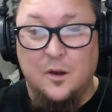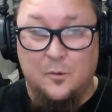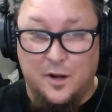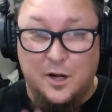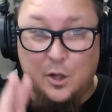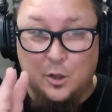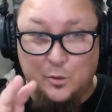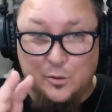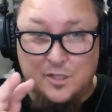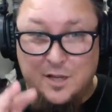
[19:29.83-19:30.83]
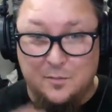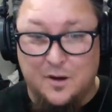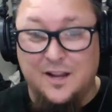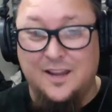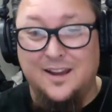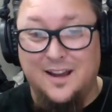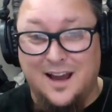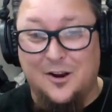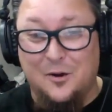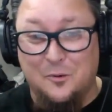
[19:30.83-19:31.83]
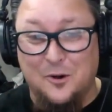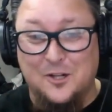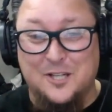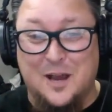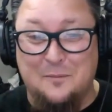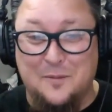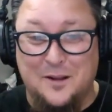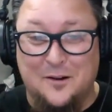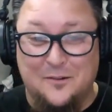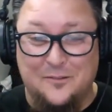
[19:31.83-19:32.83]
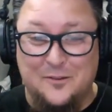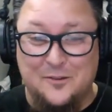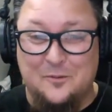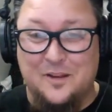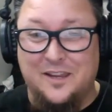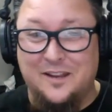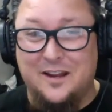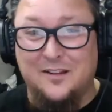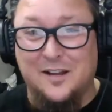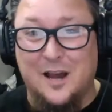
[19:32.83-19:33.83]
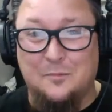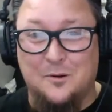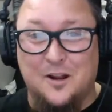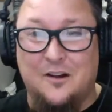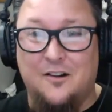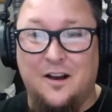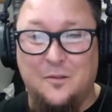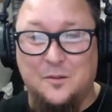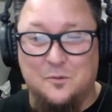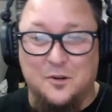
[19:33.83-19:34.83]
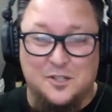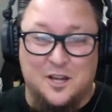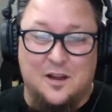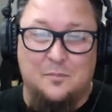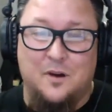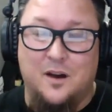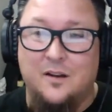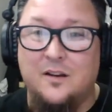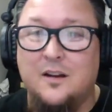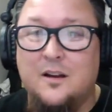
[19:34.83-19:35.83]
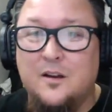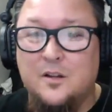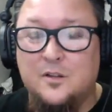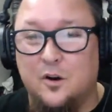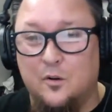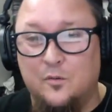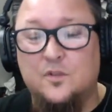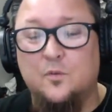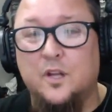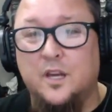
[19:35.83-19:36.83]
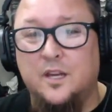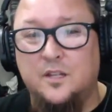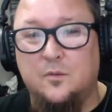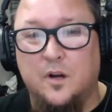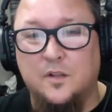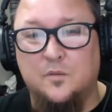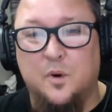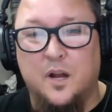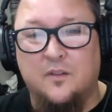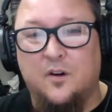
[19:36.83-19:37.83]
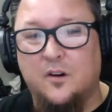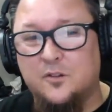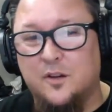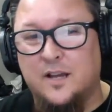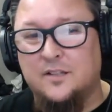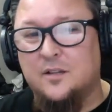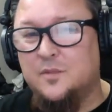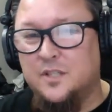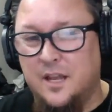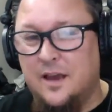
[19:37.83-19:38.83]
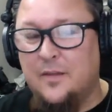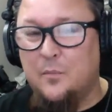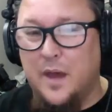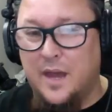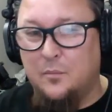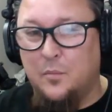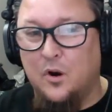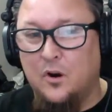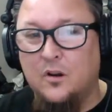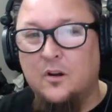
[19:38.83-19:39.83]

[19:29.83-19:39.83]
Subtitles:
lose anybody on our workshop. There's nobody getting helicoptered out on this workshop. So some really easy ones, but I've also got some sitting on the back burner.